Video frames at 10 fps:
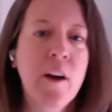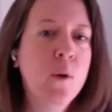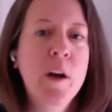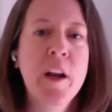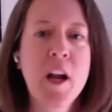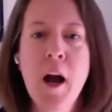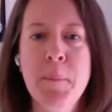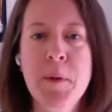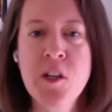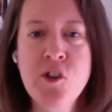I don't want any
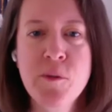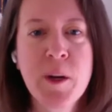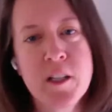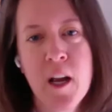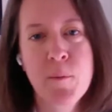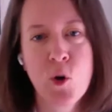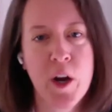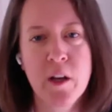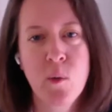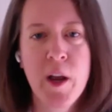competition because I'm
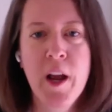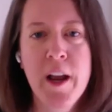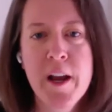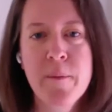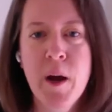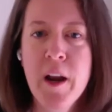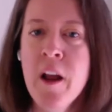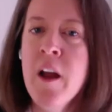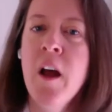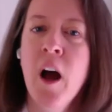great the way I am. I'm,